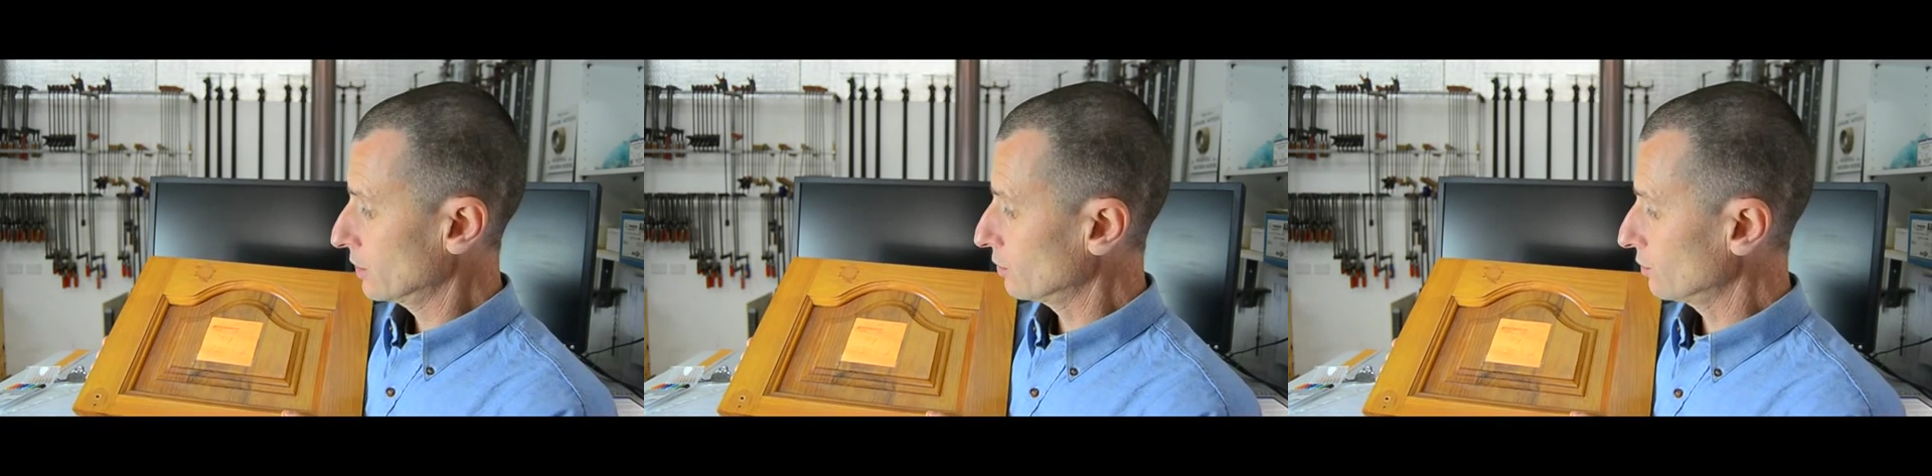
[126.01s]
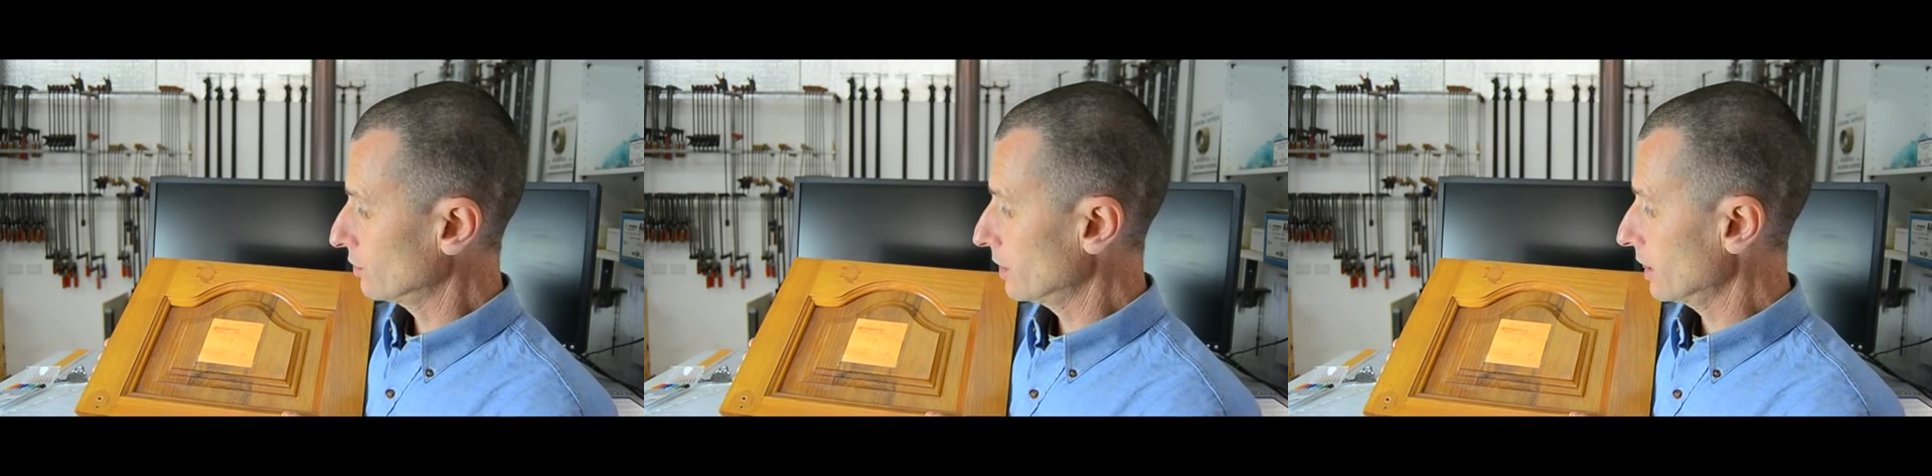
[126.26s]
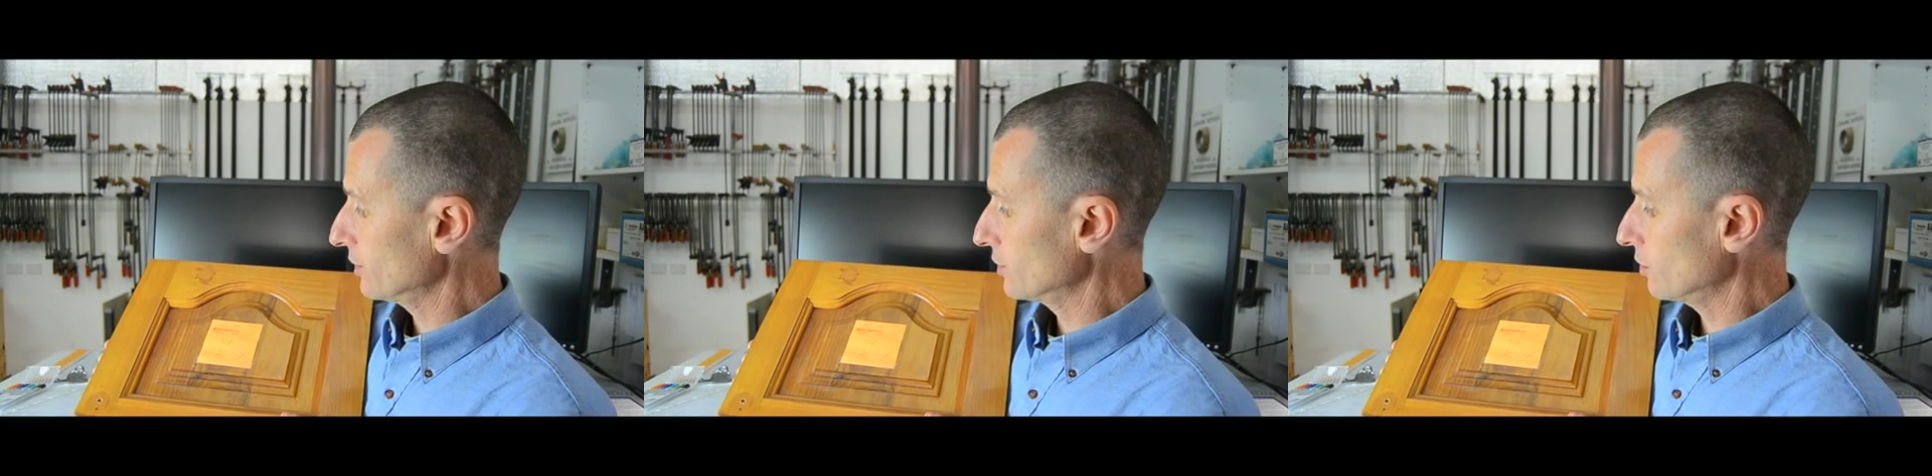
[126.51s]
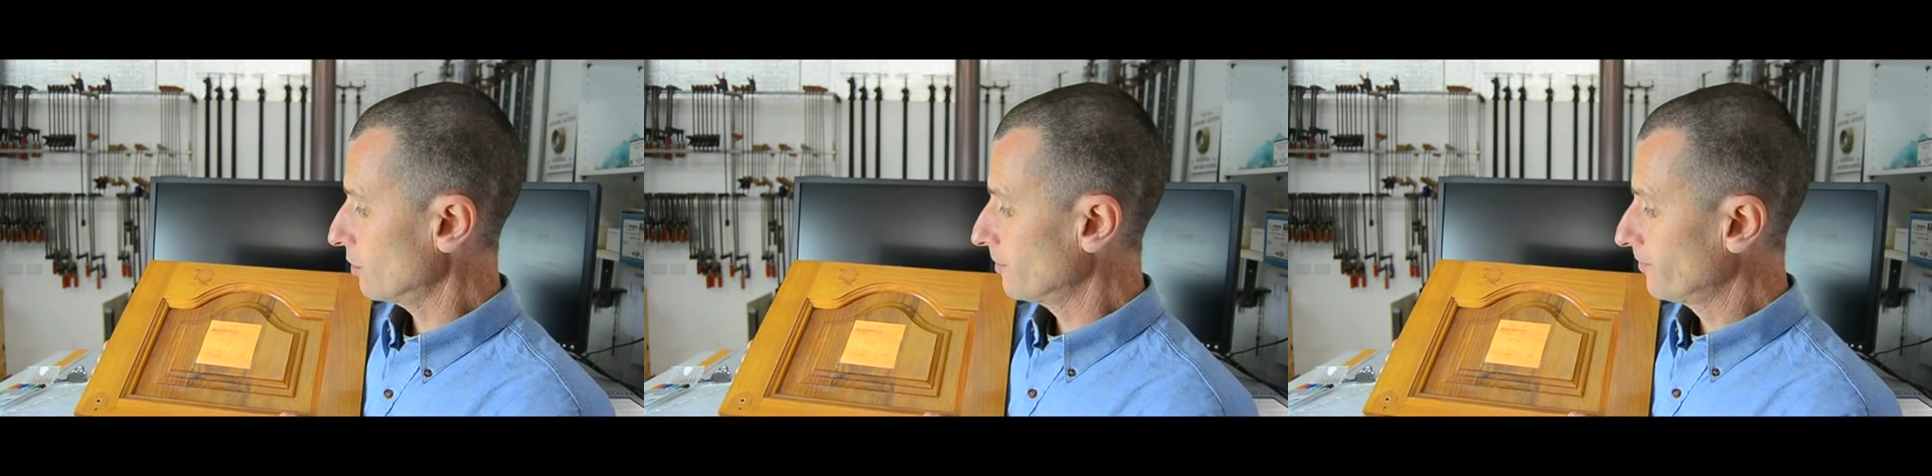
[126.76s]
that will do that
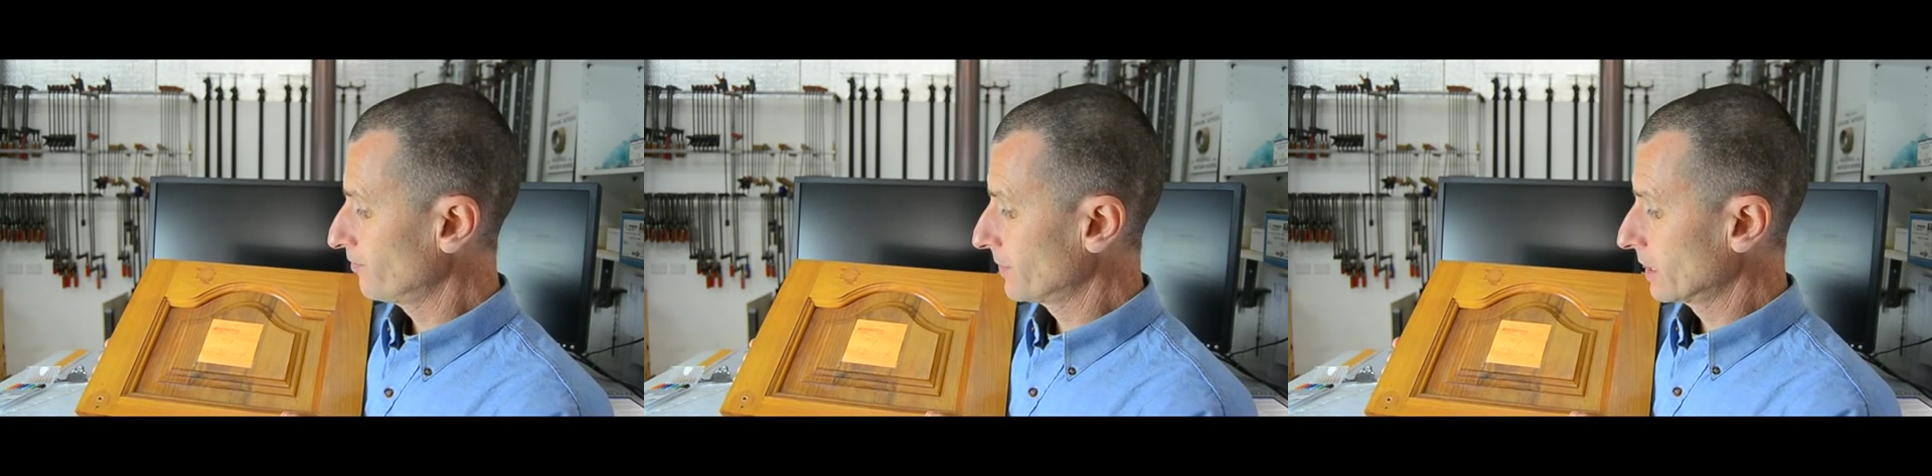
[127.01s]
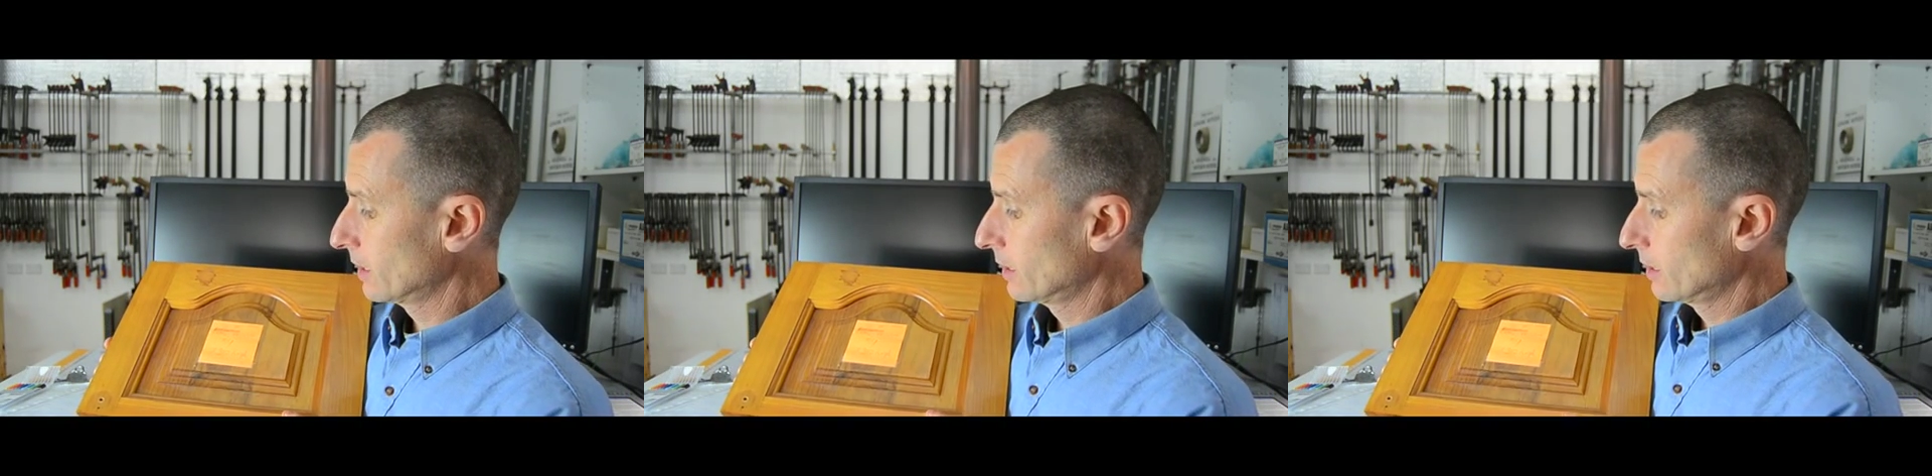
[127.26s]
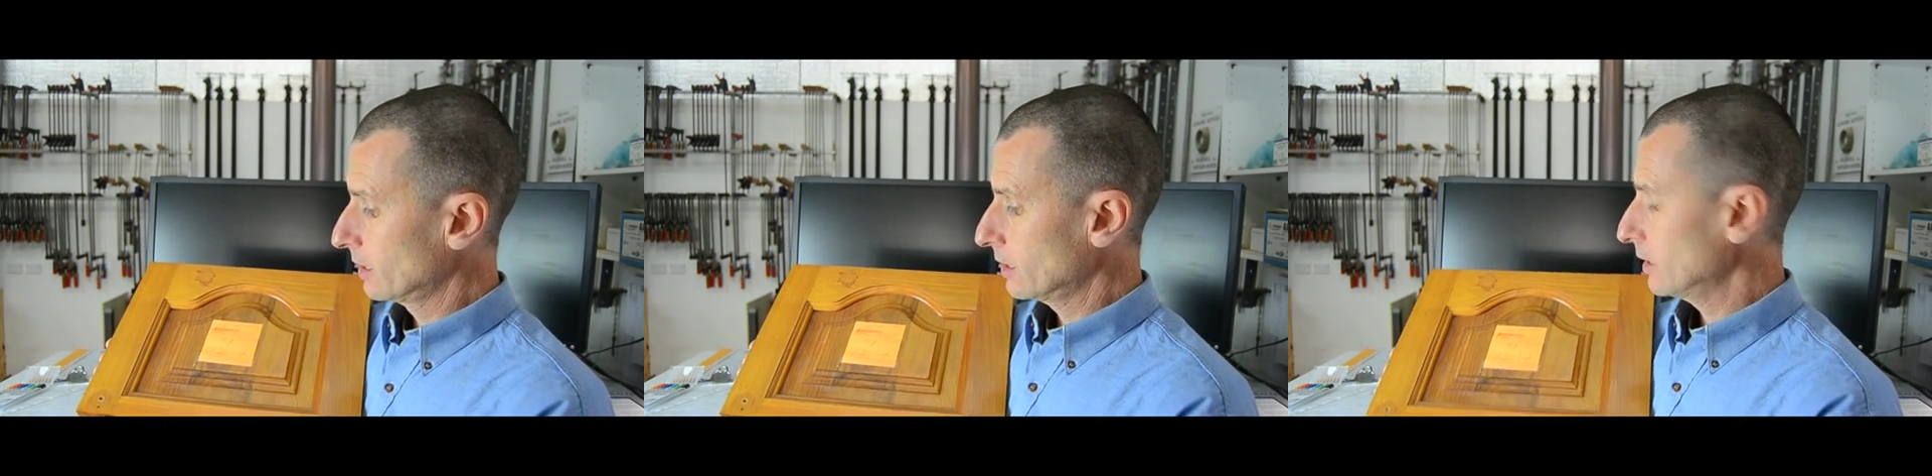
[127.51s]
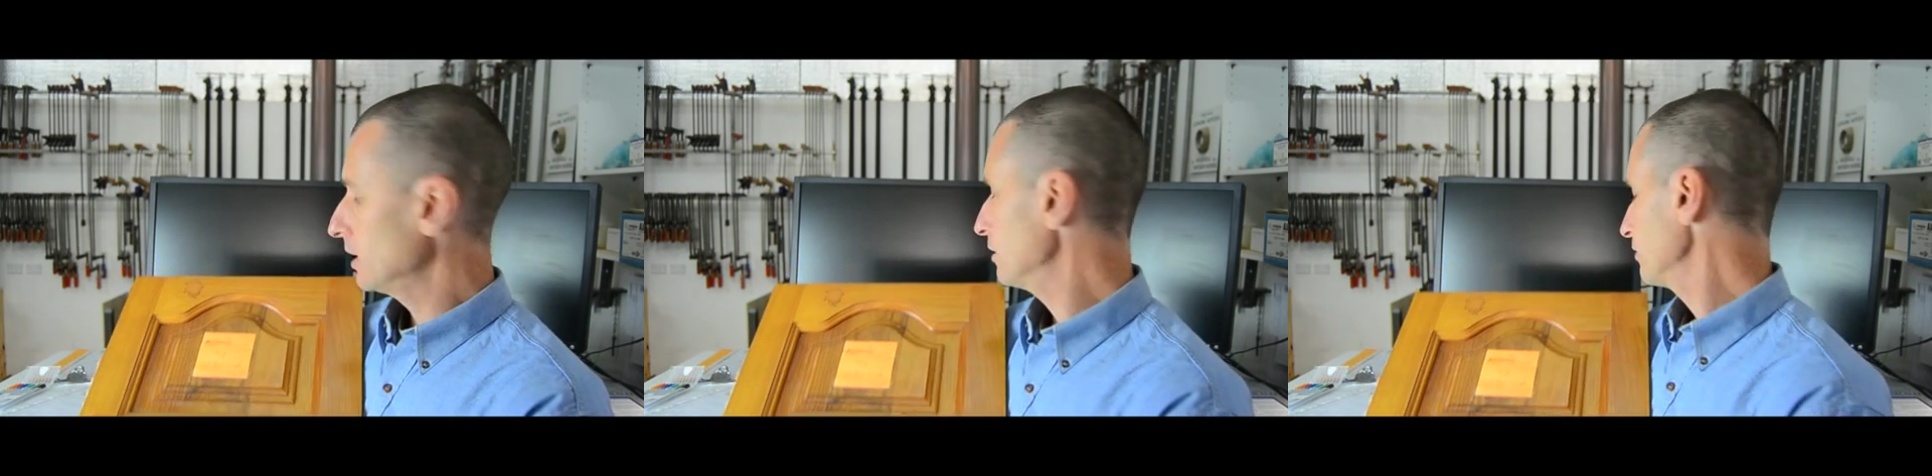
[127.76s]
job.
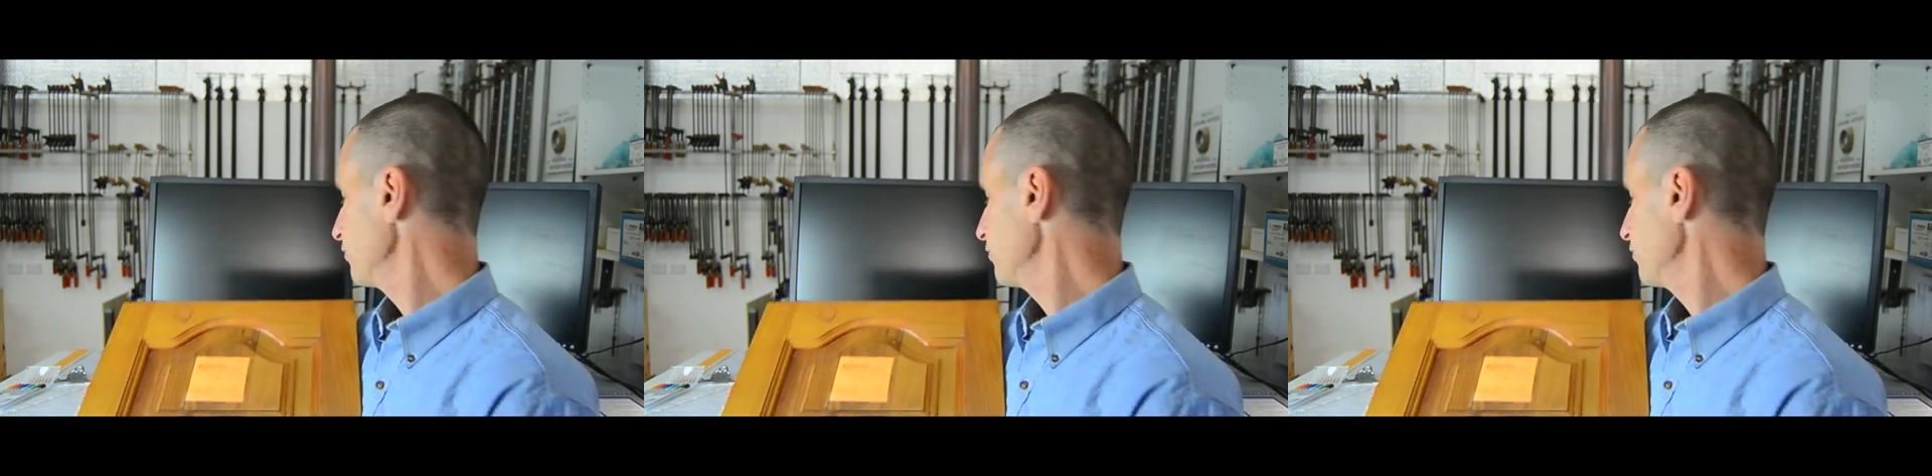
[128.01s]
Now